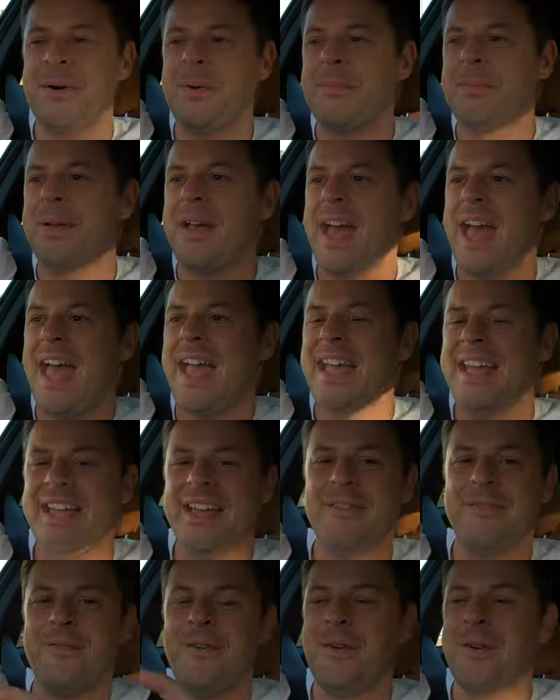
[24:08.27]
up
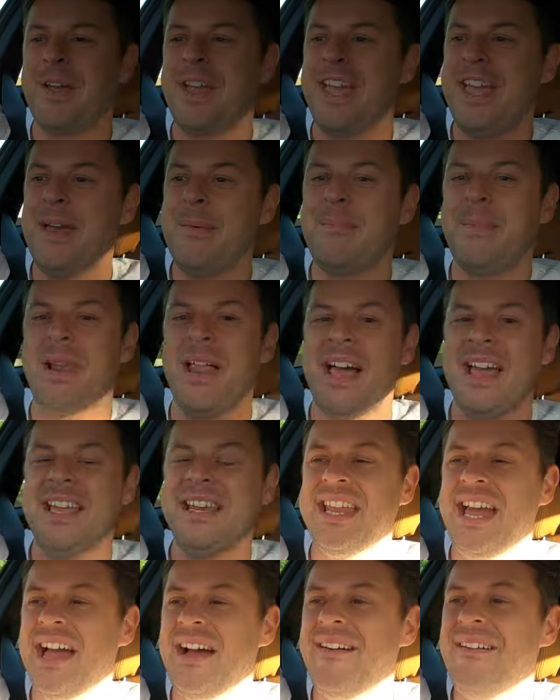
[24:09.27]
a Fungia plate.
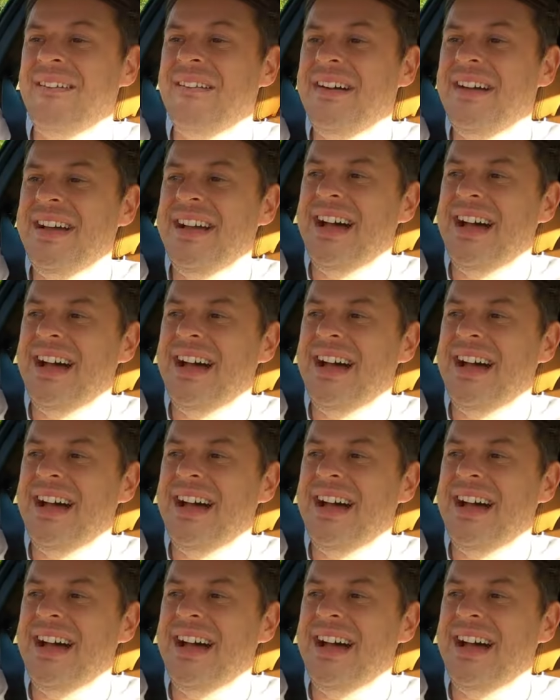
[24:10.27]
Now,